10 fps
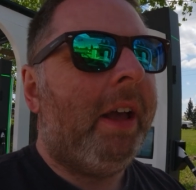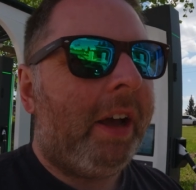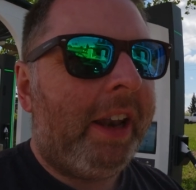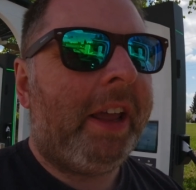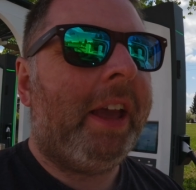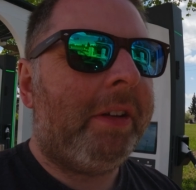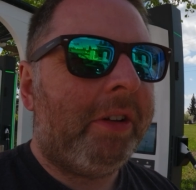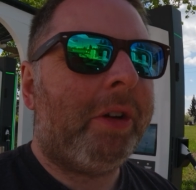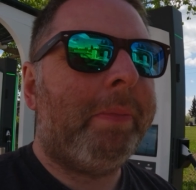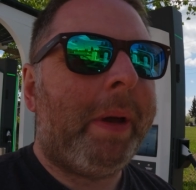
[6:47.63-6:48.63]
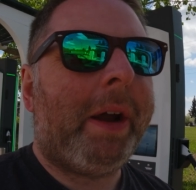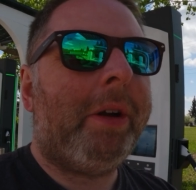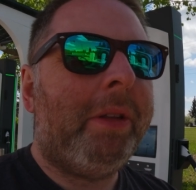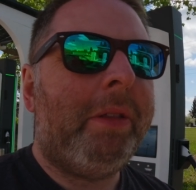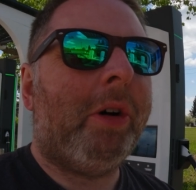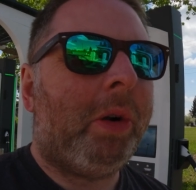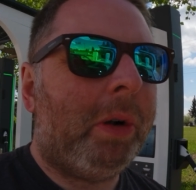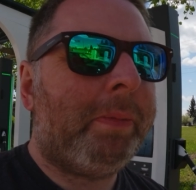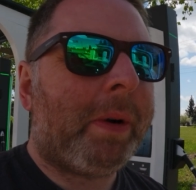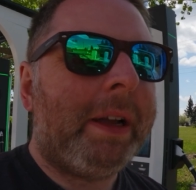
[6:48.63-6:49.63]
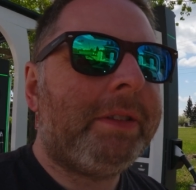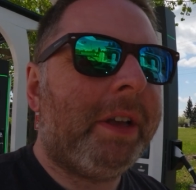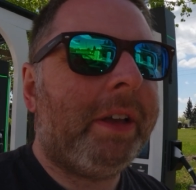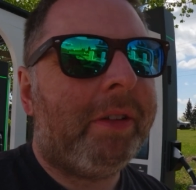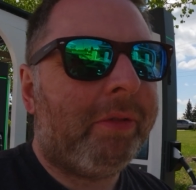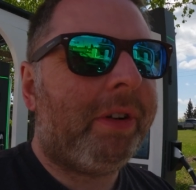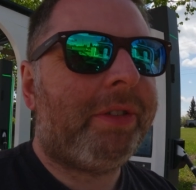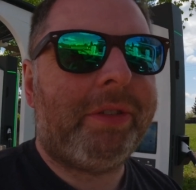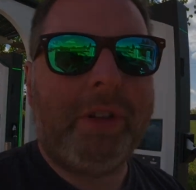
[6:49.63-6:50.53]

And again, compare the old pricing versus